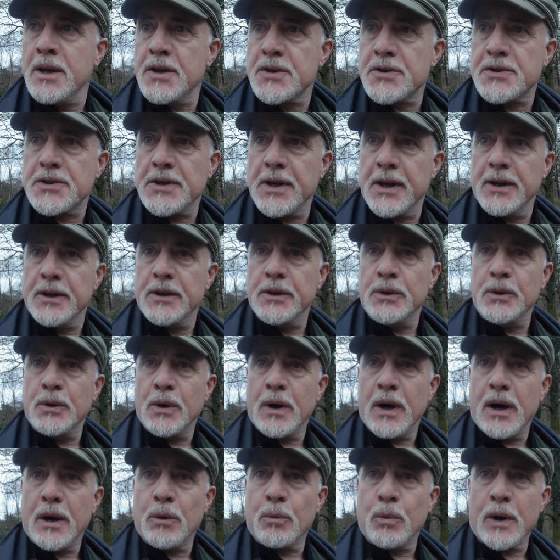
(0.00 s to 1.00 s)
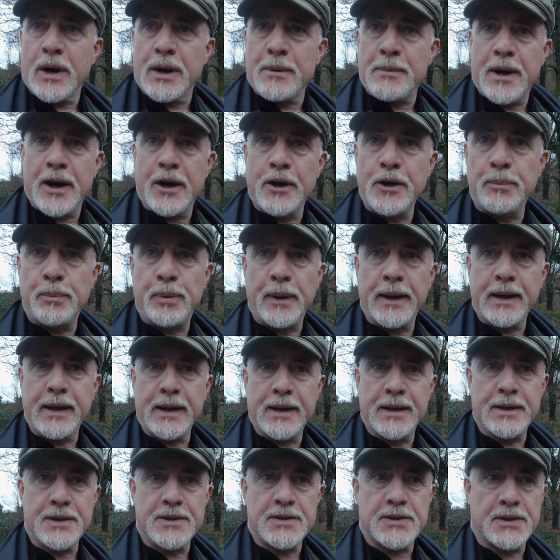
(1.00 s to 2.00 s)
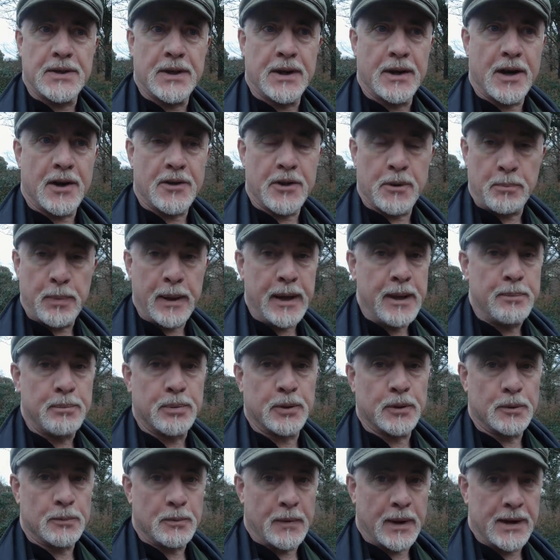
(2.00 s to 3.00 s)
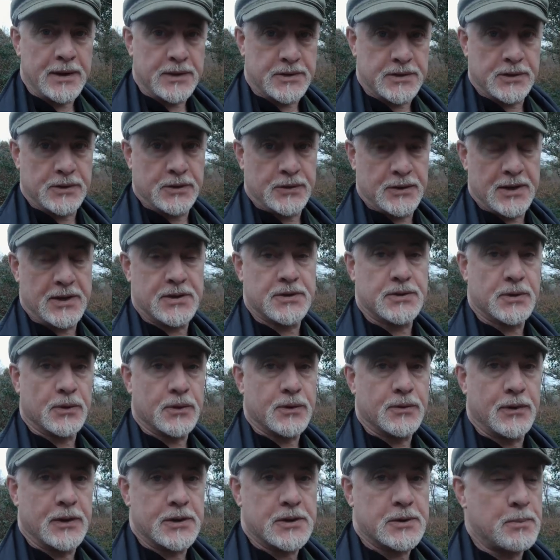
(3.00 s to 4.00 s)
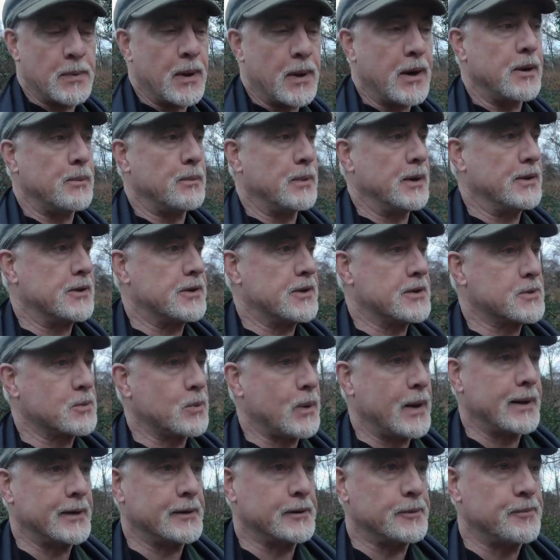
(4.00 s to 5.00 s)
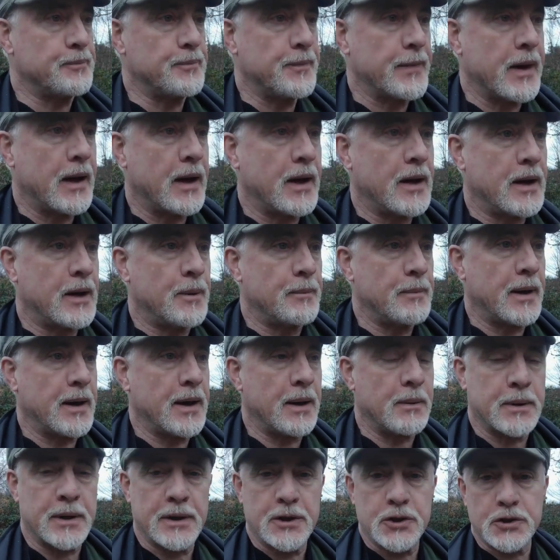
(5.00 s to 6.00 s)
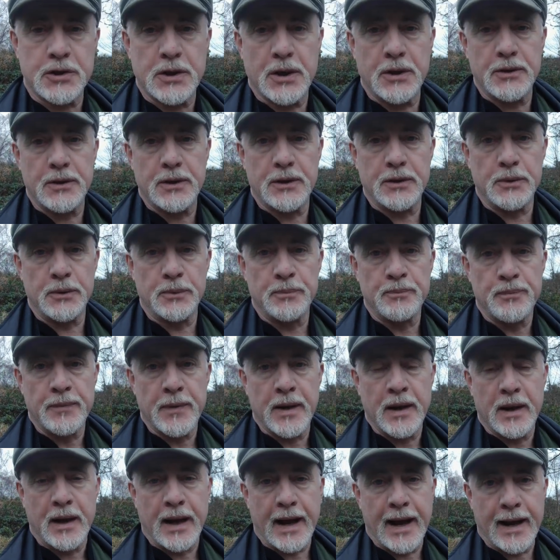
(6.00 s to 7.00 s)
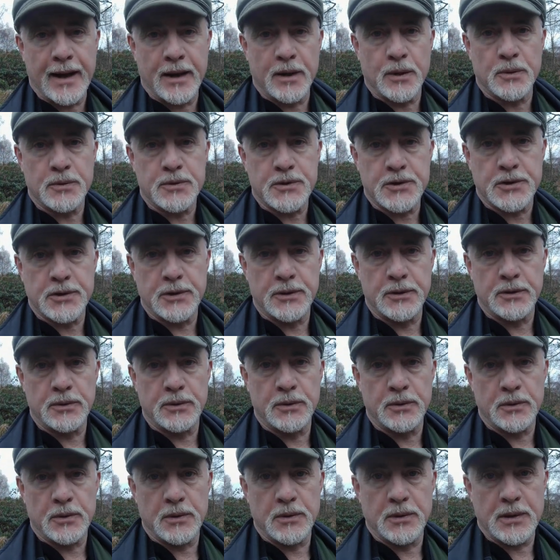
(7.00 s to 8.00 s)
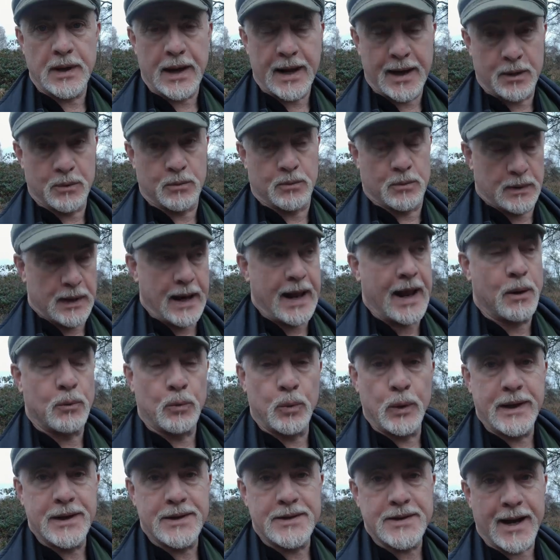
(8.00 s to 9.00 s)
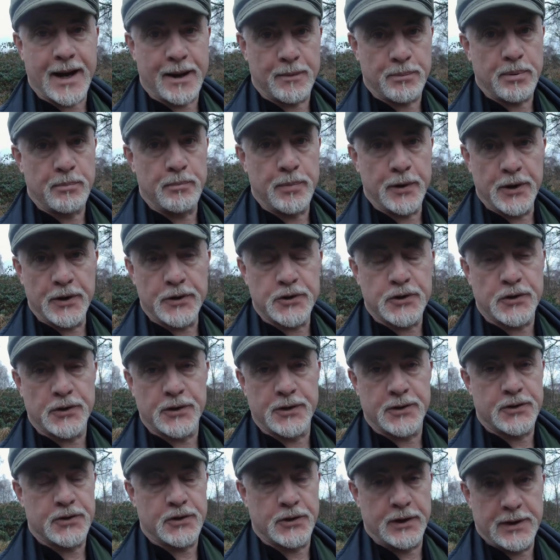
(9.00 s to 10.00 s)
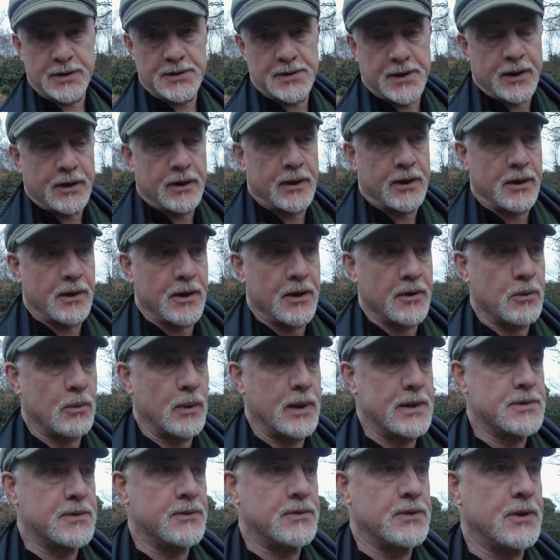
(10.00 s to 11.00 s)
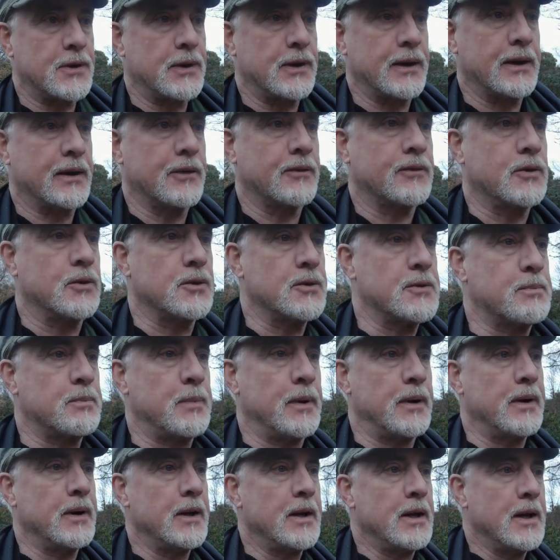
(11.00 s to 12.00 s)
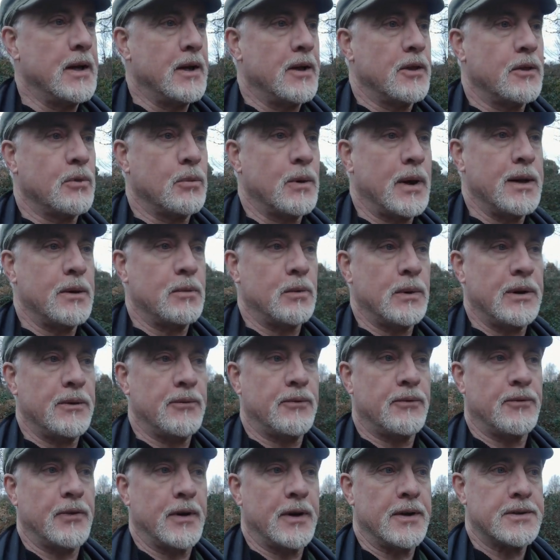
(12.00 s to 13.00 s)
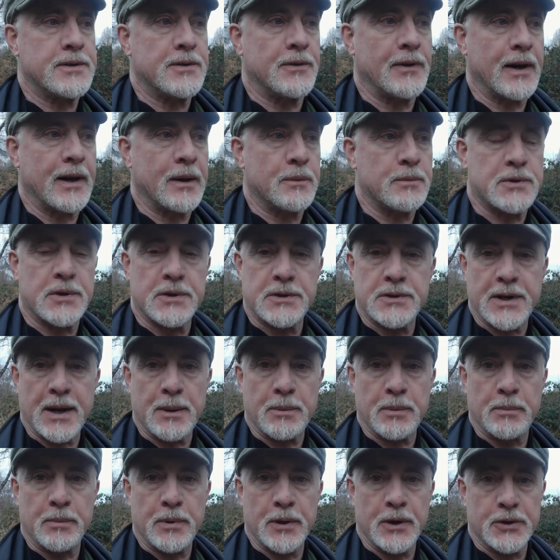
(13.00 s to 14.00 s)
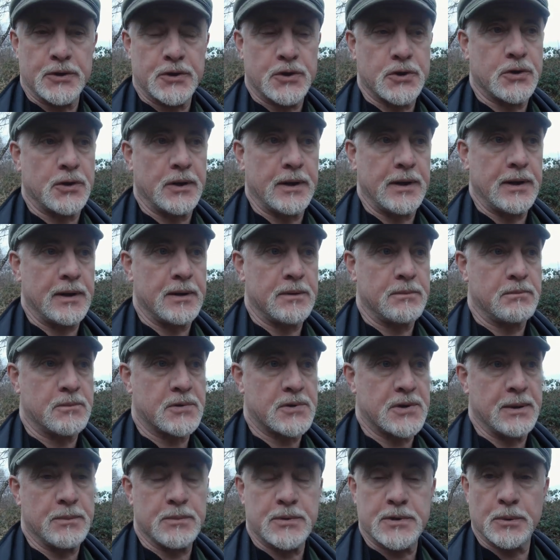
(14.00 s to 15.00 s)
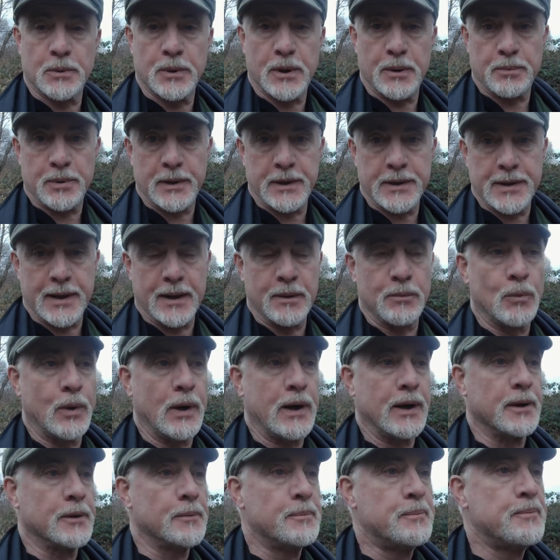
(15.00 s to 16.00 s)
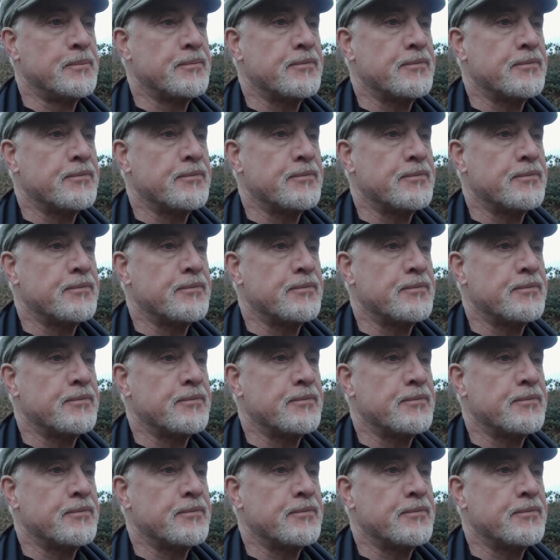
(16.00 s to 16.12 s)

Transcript: So, what I'm hoping is that other people might do this sort of experiment as well. Um, and I'm going to show you how to how well, how we tap birch trees. There are other ways of doing it, of course, but the way we've uh, developed to tap a birch tree seems to work pretty damn well.